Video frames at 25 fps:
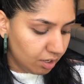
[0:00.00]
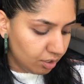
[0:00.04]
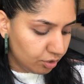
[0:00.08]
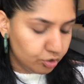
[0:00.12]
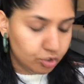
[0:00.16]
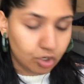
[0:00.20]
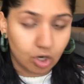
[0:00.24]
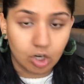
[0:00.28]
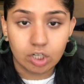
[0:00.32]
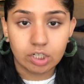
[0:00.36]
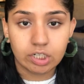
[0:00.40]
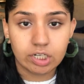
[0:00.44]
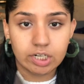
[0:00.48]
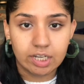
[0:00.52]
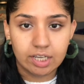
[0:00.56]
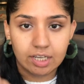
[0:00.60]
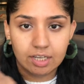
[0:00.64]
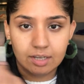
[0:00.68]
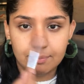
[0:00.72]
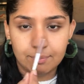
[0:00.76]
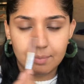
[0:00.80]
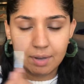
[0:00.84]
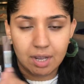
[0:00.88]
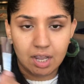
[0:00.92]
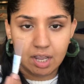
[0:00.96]

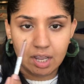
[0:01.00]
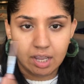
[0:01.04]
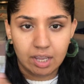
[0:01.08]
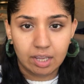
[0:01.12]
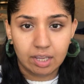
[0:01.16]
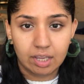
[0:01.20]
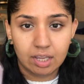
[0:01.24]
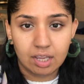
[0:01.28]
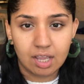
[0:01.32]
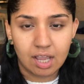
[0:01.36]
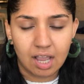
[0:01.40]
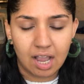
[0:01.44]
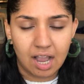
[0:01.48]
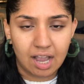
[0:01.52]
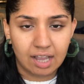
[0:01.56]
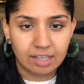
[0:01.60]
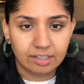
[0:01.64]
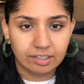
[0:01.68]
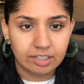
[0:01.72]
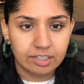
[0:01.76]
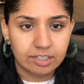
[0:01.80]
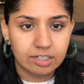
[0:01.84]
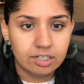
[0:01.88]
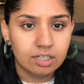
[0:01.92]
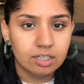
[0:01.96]
darkening my
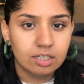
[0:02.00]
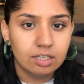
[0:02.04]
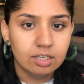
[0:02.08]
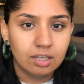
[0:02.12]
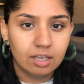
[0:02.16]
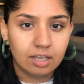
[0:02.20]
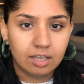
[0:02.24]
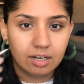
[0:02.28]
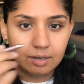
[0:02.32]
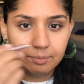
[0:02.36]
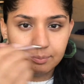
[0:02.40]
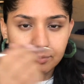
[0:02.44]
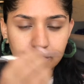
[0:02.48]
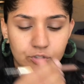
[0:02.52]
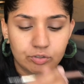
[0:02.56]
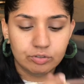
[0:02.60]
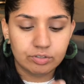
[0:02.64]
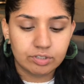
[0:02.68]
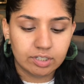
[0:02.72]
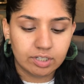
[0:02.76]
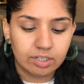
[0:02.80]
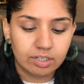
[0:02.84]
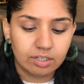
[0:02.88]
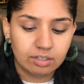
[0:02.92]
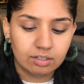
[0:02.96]
eyelid, and I'm
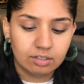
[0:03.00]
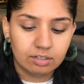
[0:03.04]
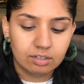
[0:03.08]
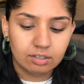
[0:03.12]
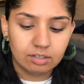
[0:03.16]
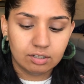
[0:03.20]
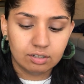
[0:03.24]
gonna